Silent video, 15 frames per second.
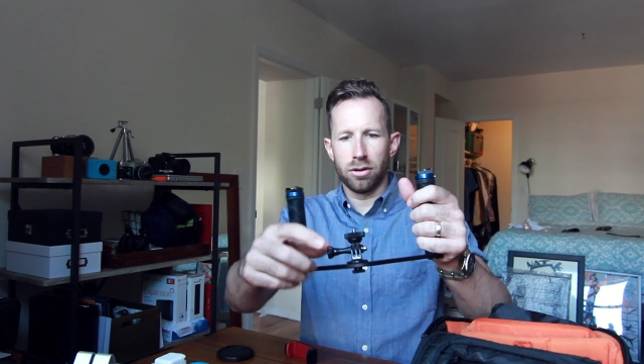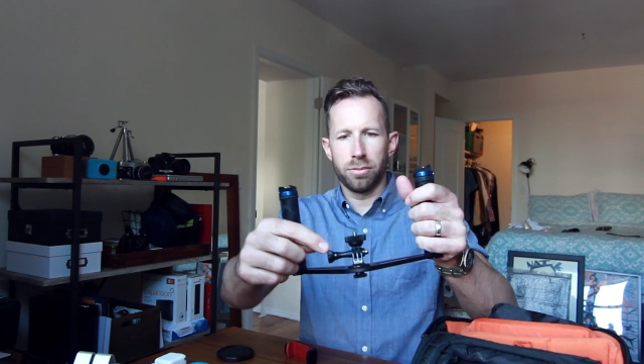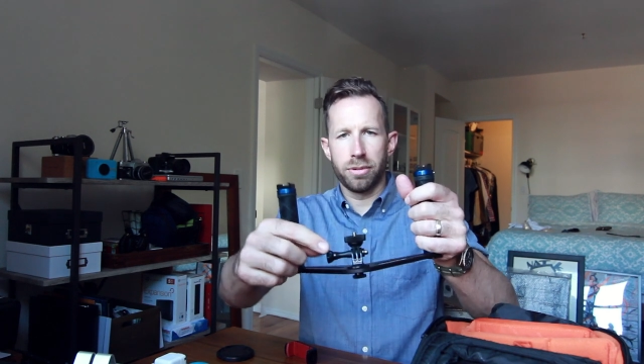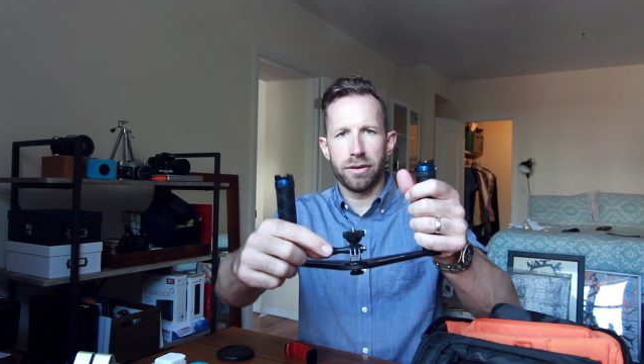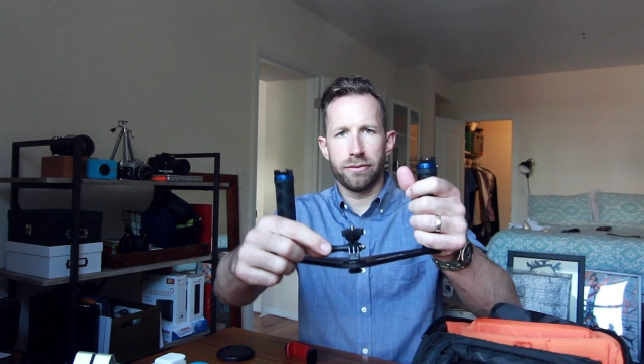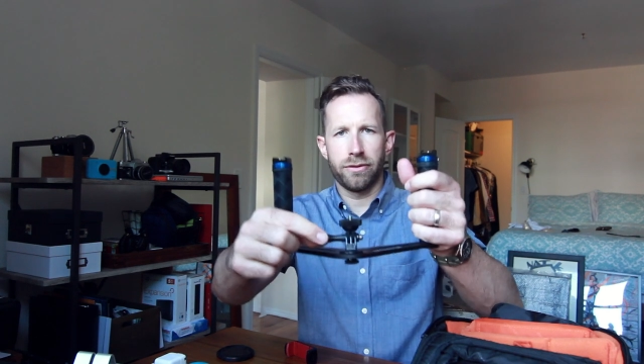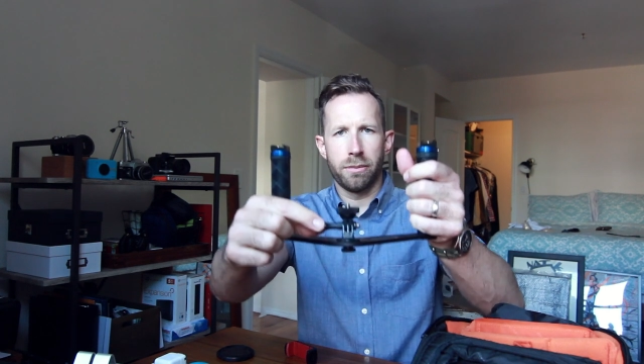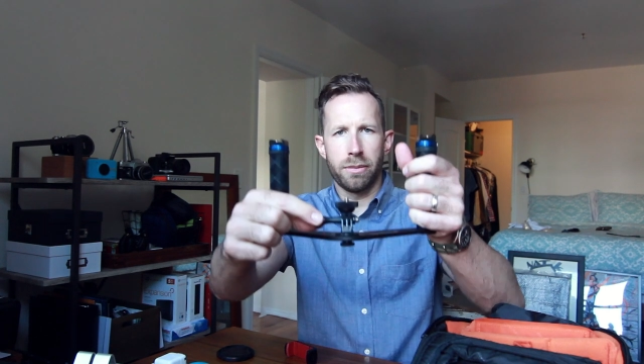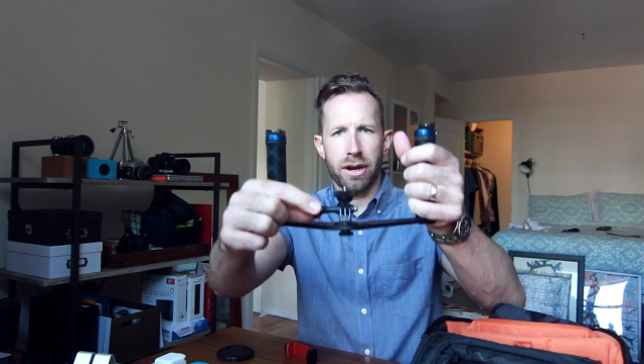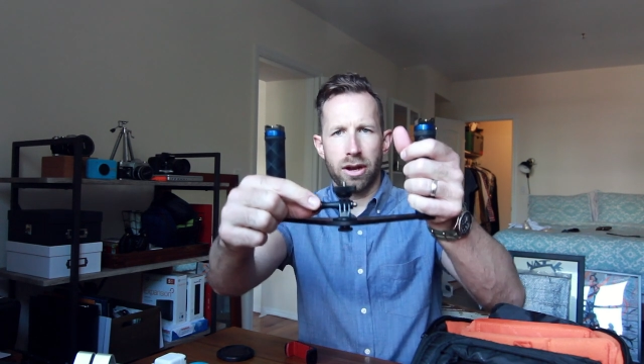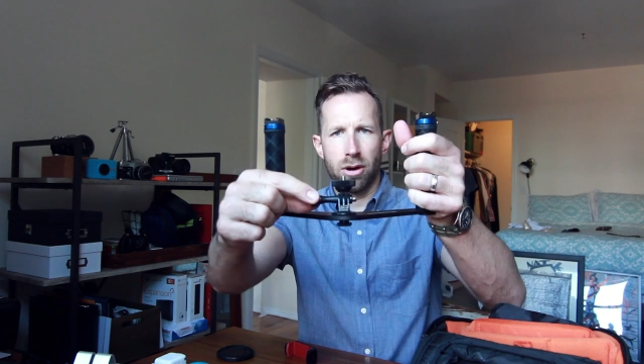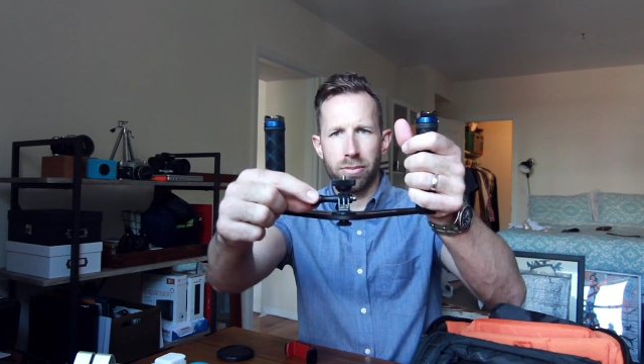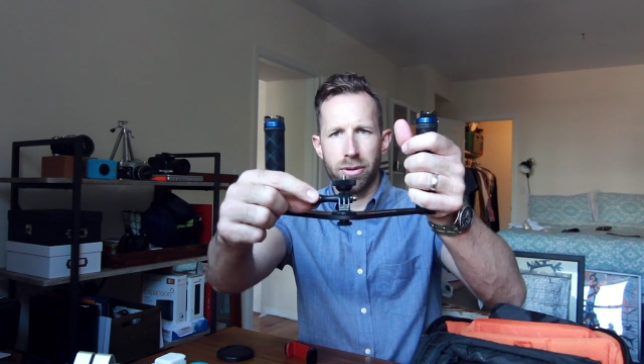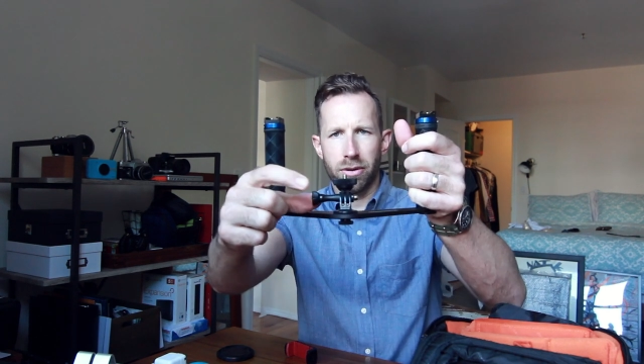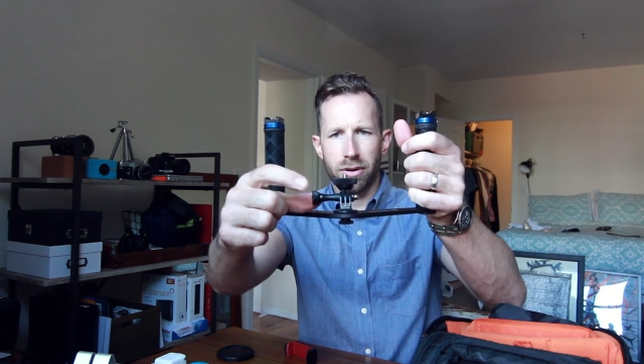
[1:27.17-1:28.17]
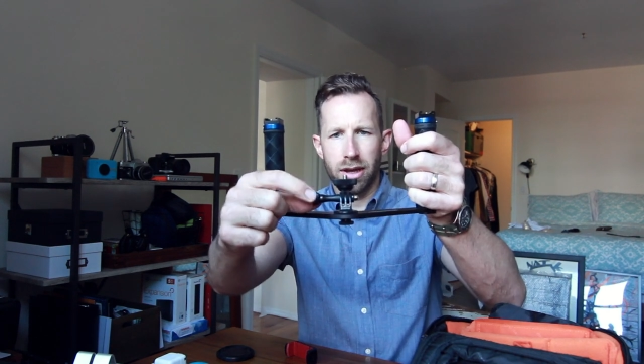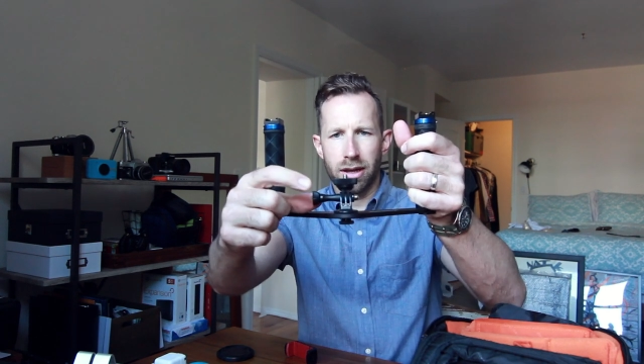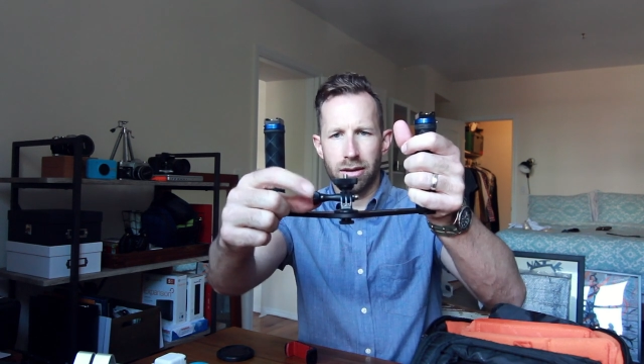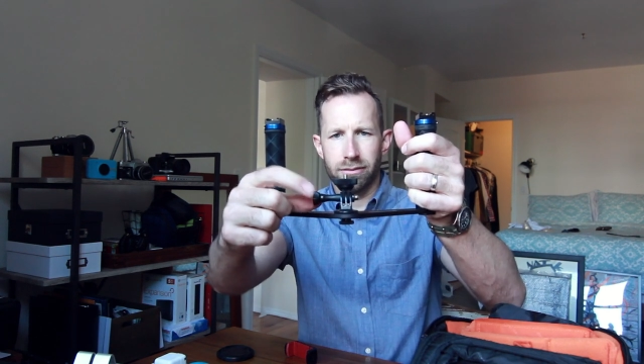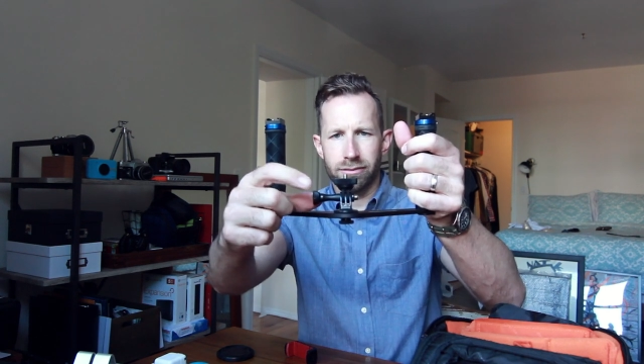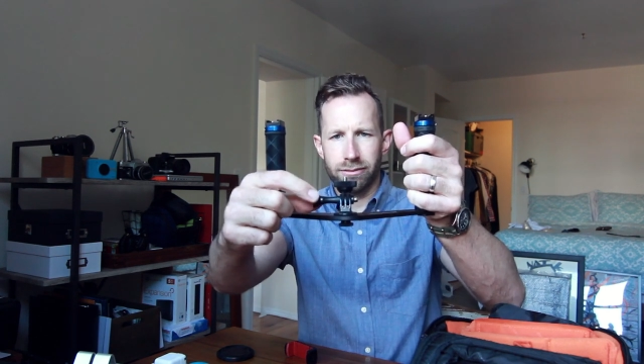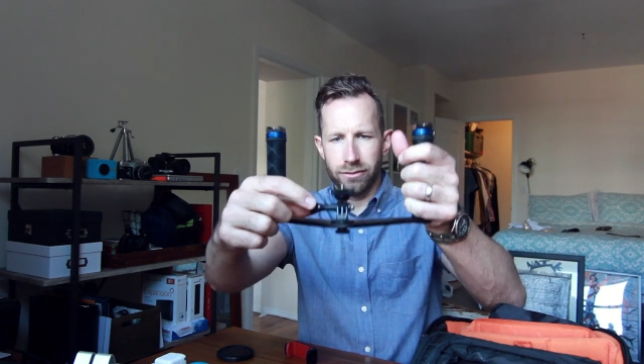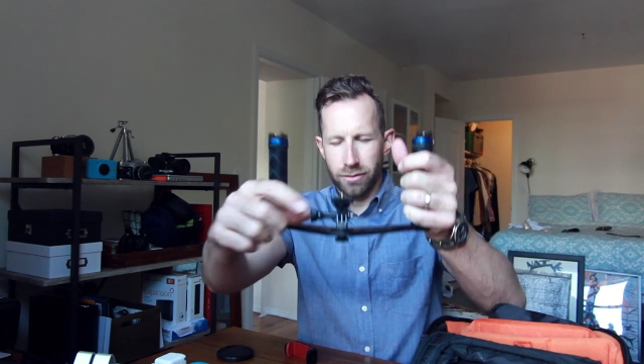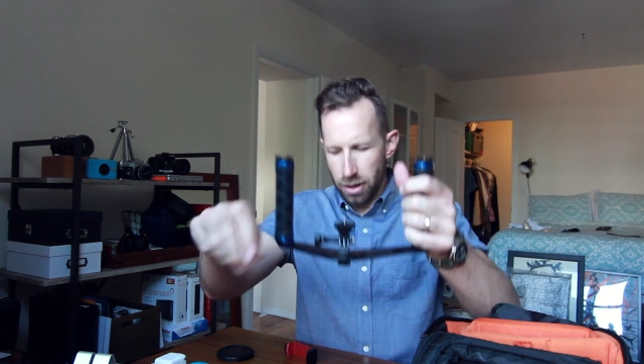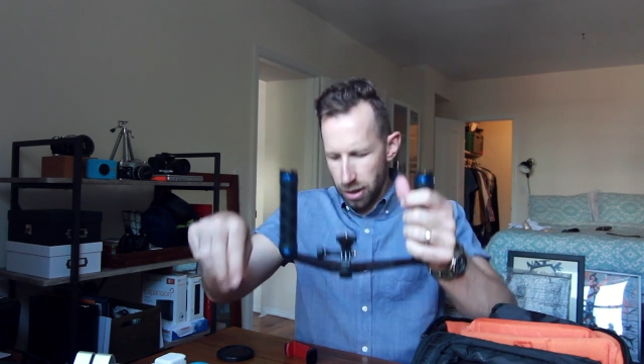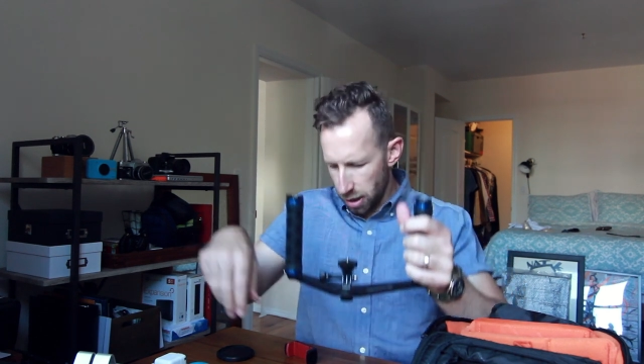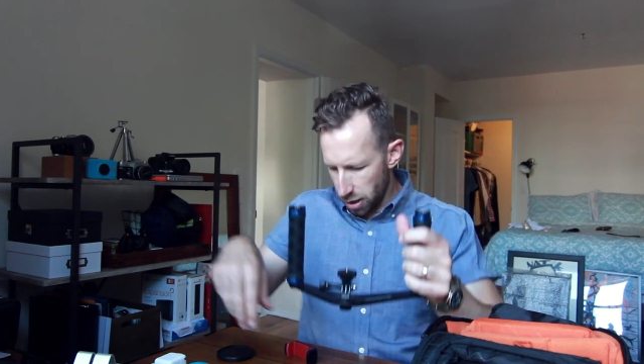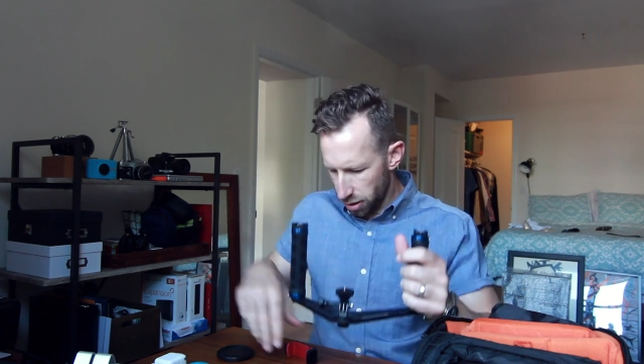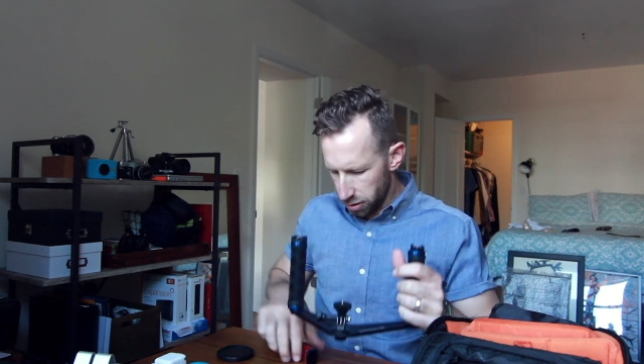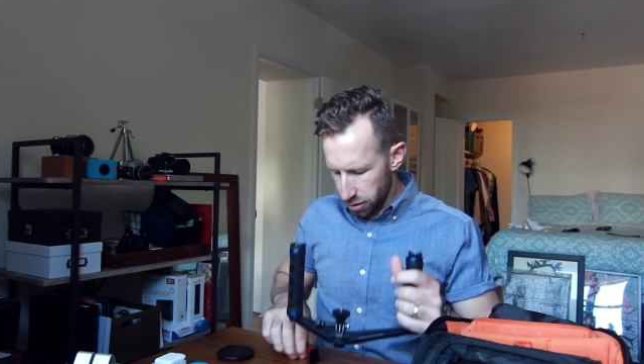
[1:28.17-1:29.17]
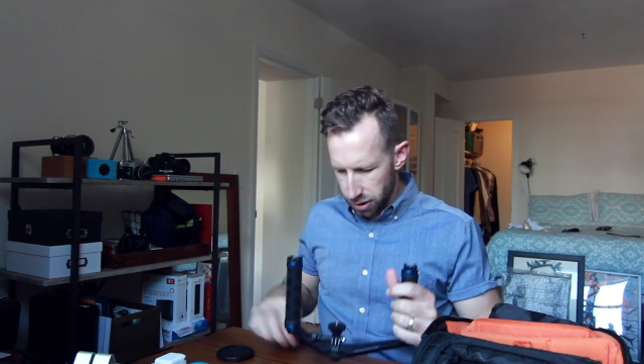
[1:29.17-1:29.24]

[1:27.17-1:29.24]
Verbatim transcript: a little bit from my GoPro kit right here,